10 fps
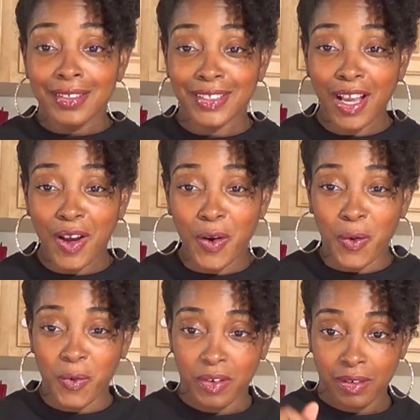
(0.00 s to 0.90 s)

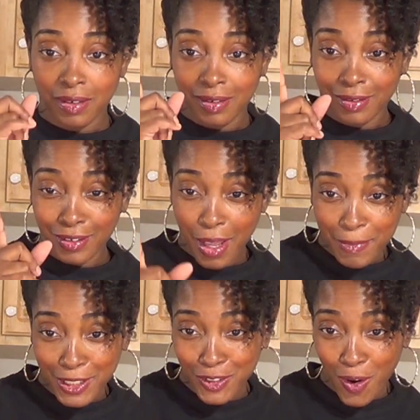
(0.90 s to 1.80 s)
So let
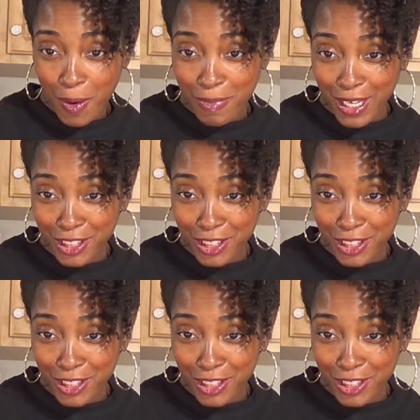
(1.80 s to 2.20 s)
me start by